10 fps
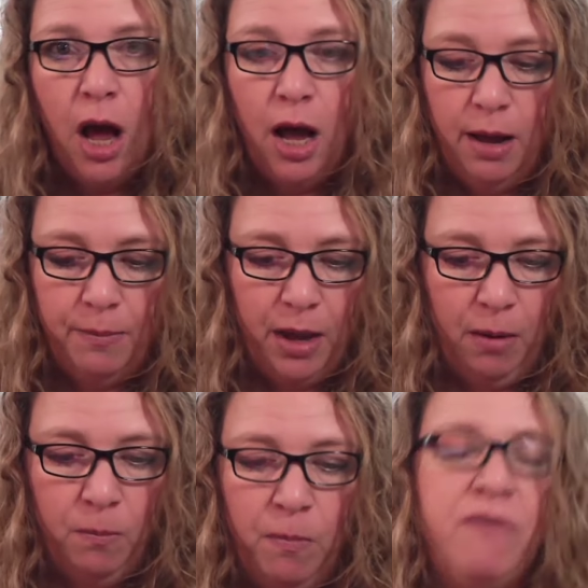Um,
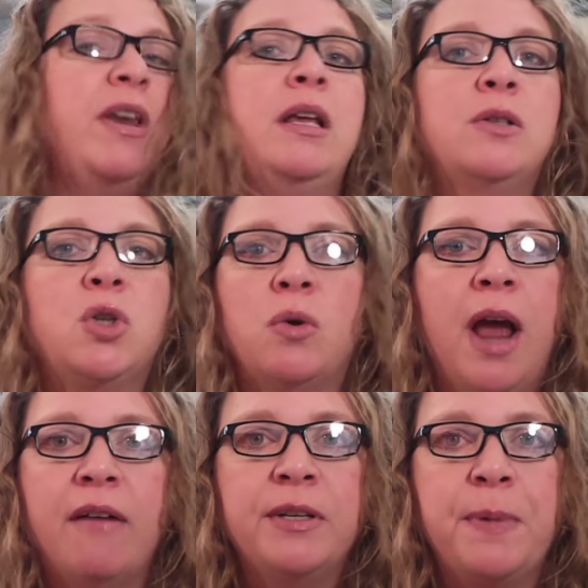my videos don't
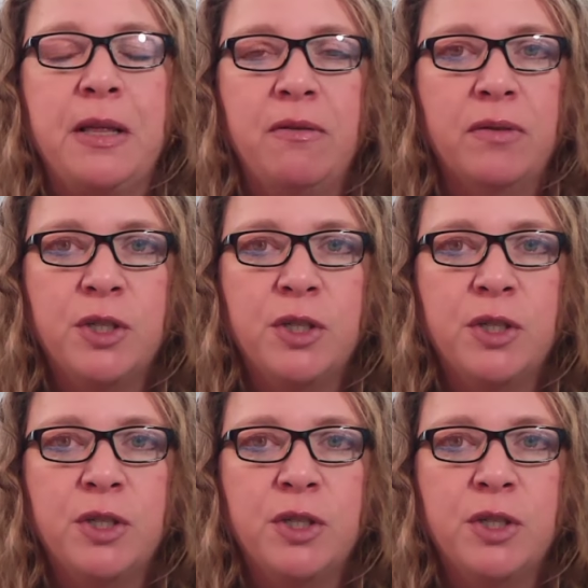have to be